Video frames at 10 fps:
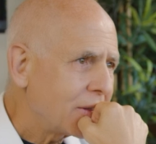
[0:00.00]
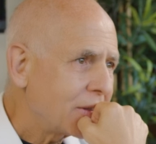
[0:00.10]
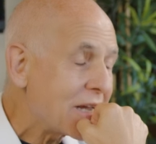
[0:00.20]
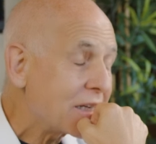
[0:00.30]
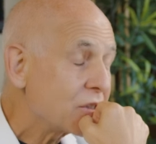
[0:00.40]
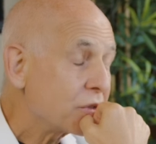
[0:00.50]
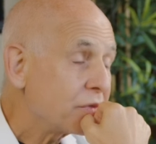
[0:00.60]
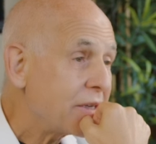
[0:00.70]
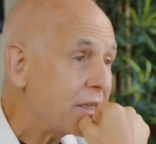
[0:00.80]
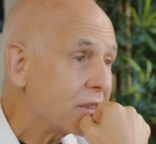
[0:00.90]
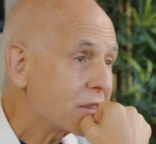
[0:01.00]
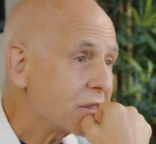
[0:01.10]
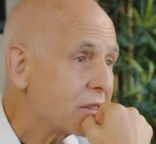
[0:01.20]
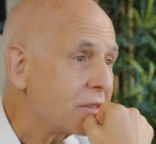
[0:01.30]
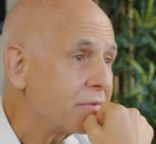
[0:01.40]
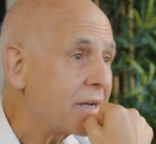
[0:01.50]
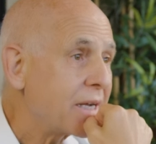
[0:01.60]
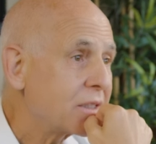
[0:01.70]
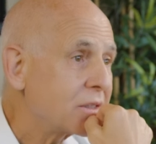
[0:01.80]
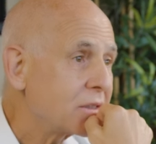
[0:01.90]
attacks your face, because it
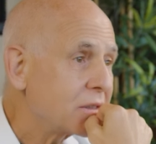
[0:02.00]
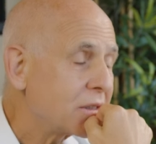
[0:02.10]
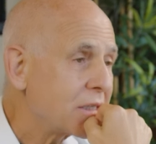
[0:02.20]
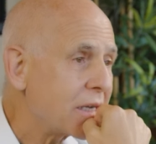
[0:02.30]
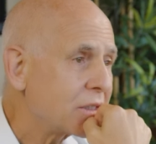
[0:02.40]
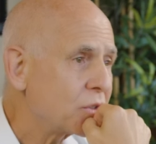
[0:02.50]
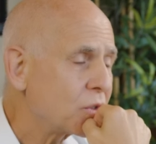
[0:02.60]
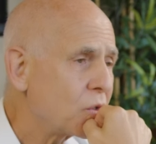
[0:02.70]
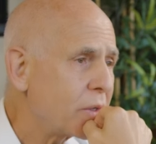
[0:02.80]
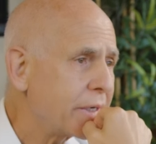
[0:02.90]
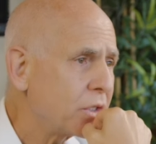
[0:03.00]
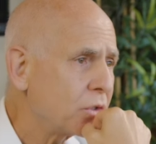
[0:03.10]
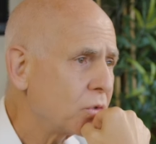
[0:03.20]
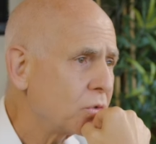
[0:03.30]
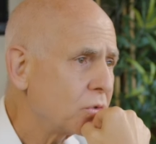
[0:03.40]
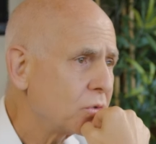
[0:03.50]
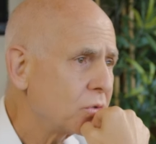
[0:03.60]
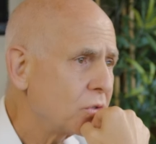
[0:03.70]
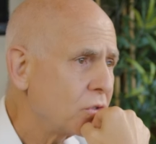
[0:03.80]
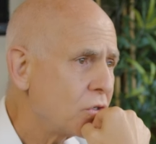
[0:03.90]
affects, attacks your cranial
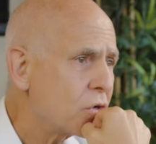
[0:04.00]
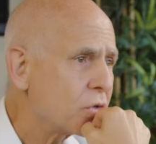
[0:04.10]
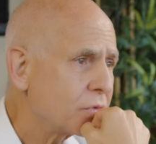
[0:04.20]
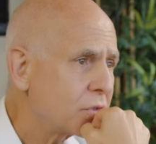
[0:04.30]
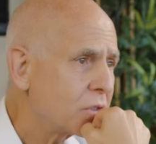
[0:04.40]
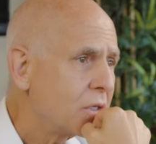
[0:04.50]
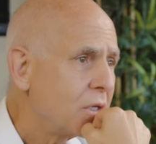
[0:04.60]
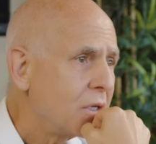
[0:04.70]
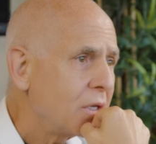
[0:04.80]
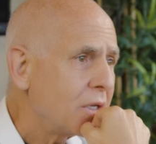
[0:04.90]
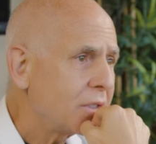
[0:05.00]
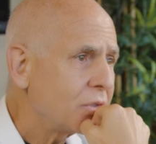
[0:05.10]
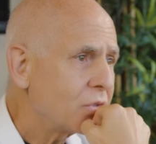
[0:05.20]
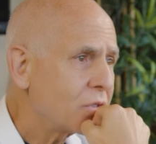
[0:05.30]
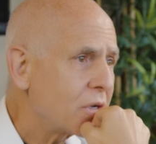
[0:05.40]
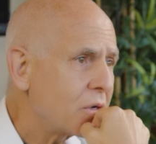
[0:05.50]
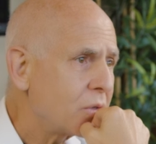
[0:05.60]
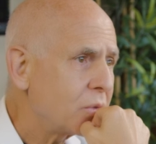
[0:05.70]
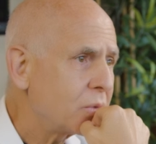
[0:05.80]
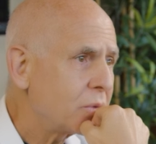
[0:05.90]
nerves. Nerves. And
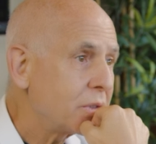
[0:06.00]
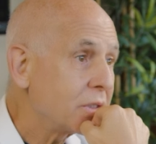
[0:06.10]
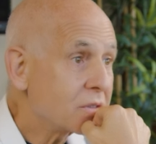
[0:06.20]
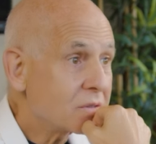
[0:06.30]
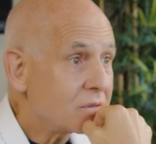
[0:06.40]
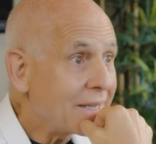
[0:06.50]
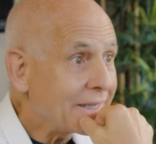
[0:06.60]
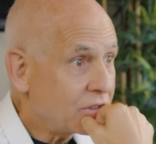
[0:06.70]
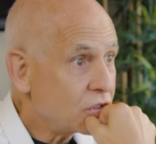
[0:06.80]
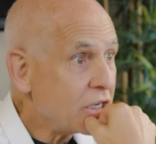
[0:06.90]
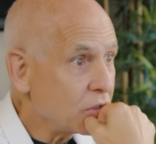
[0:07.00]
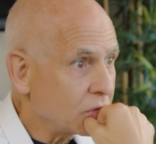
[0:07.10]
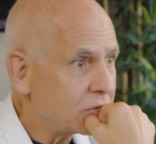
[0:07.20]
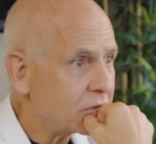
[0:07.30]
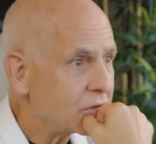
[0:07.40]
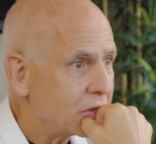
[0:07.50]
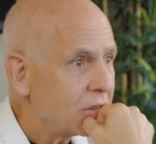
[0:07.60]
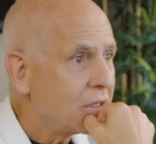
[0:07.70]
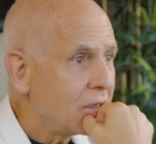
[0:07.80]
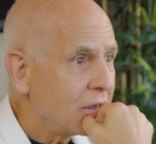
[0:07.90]
so it's like shingles,
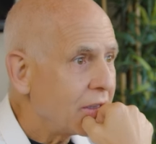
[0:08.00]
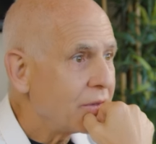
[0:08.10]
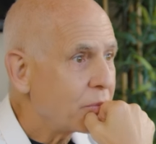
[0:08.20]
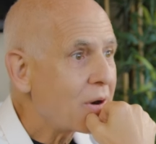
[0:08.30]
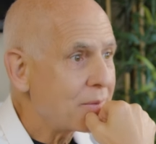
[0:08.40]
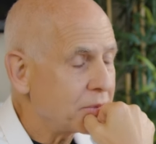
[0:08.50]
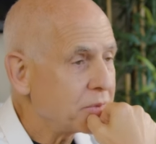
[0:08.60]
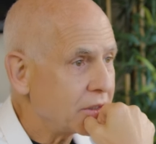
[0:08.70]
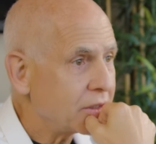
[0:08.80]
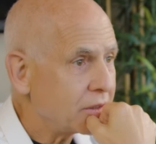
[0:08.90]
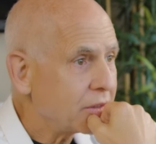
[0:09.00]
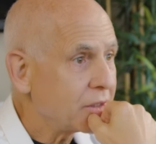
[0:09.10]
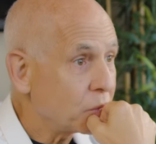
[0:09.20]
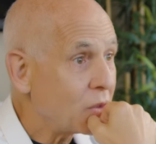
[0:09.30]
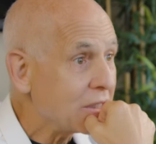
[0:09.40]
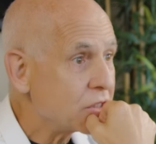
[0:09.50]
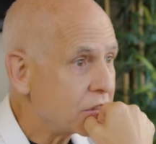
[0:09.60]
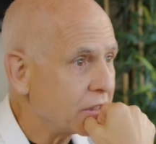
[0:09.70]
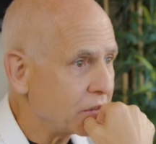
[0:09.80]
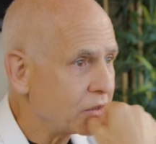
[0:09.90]
and probably it was
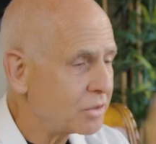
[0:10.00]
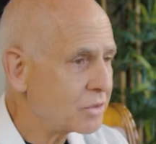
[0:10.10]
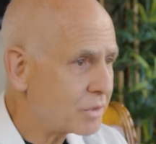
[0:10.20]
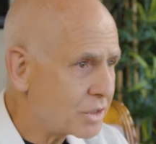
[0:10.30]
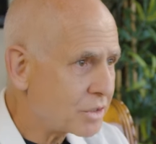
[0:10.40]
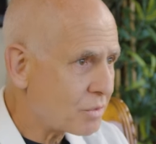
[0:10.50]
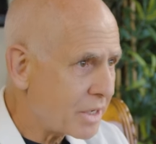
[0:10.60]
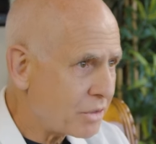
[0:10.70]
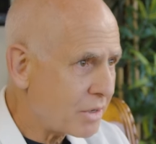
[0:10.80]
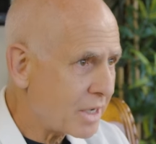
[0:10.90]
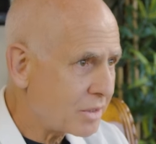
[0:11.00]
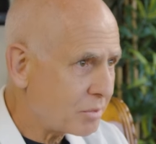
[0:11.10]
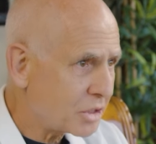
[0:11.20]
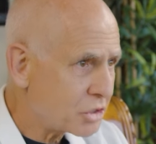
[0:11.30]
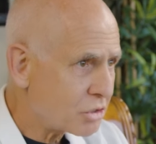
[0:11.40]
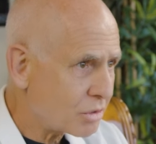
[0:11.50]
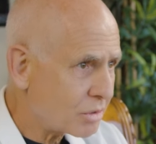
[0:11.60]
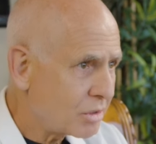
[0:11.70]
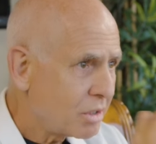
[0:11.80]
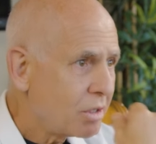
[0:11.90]
shingles, which is why you had the
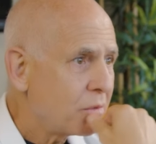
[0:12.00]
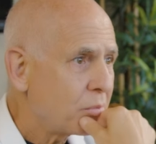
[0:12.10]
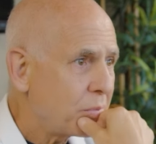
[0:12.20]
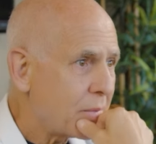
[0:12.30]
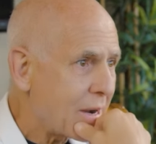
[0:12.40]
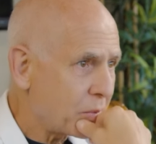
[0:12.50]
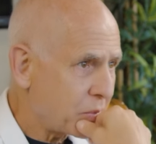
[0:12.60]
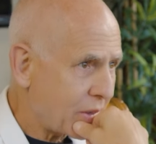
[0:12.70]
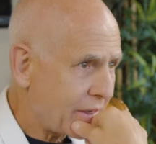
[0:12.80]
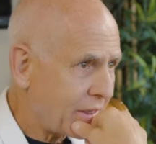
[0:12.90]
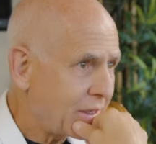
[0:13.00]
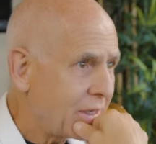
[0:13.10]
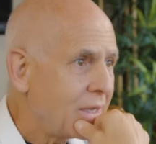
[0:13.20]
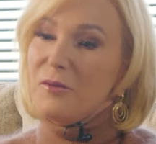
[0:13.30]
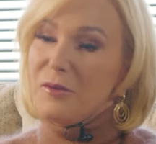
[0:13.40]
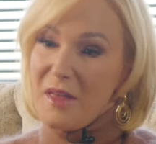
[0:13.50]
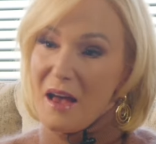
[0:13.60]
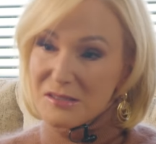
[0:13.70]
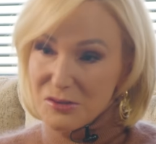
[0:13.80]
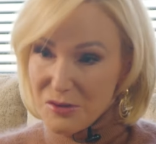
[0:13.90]
blister yeah. outbreak. Well,
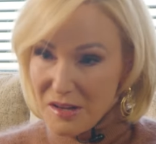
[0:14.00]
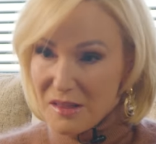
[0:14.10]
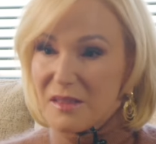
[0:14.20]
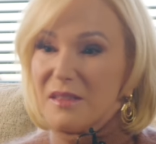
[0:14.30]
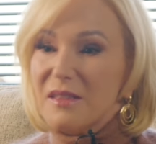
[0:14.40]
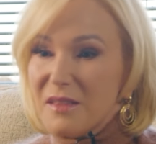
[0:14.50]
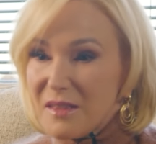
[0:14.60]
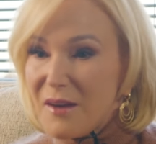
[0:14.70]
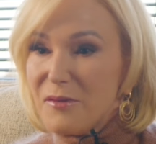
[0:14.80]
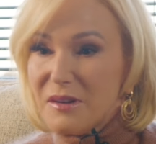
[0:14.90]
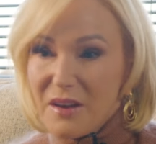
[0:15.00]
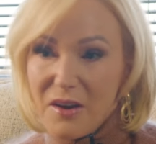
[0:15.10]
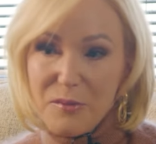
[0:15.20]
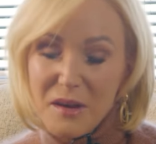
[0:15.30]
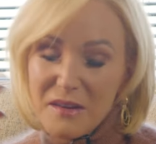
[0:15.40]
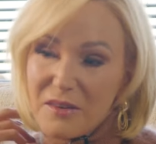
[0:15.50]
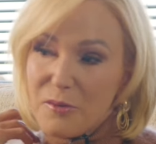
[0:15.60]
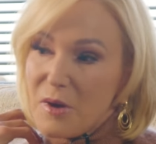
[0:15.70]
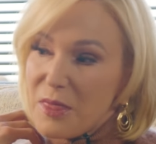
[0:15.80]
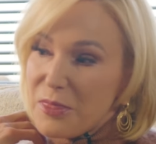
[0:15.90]
that's yeah. what they would tell me, is
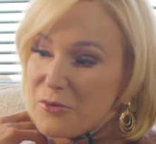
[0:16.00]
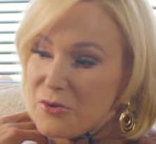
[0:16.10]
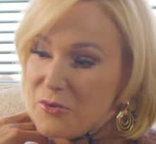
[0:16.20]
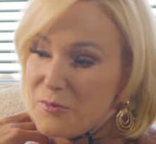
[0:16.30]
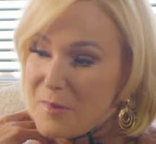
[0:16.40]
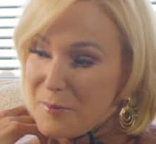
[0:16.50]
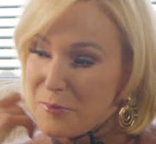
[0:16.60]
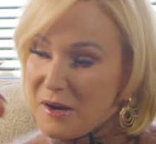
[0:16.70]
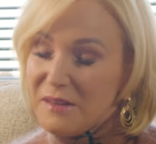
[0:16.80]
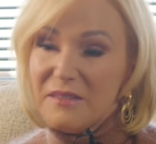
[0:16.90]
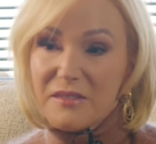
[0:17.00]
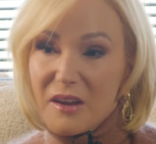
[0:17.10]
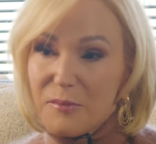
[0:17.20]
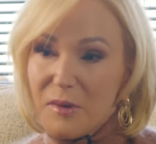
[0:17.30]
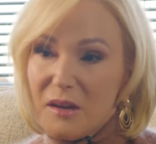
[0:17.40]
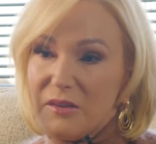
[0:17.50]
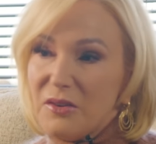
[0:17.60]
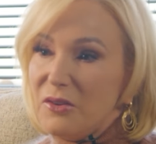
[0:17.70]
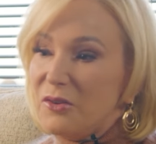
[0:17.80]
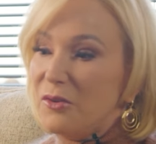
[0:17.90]
it went through my brainstem
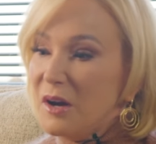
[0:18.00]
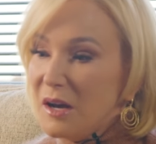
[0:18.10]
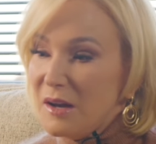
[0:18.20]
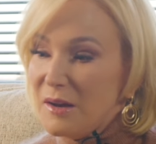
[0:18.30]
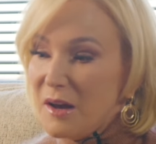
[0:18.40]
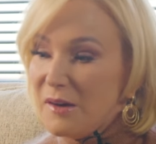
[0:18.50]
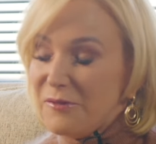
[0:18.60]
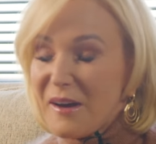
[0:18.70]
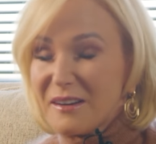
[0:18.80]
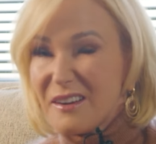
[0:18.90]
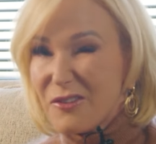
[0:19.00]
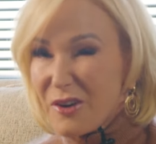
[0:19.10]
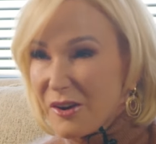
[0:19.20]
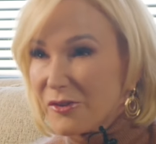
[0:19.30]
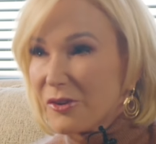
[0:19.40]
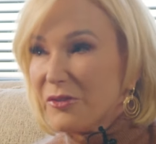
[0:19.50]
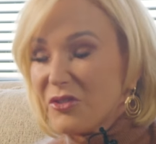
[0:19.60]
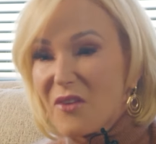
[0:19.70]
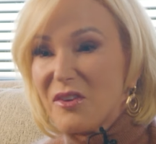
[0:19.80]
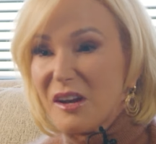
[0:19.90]
into affecting cranial nerve
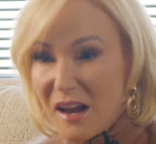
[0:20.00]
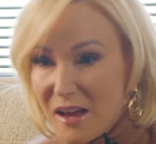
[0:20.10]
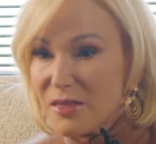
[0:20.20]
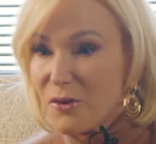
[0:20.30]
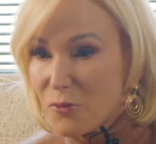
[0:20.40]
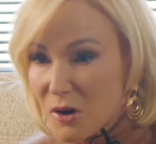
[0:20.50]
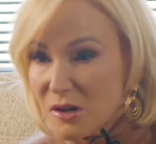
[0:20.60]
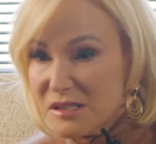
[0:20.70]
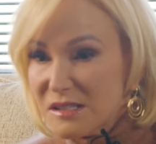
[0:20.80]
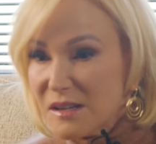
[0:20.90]
seven and eight the worst,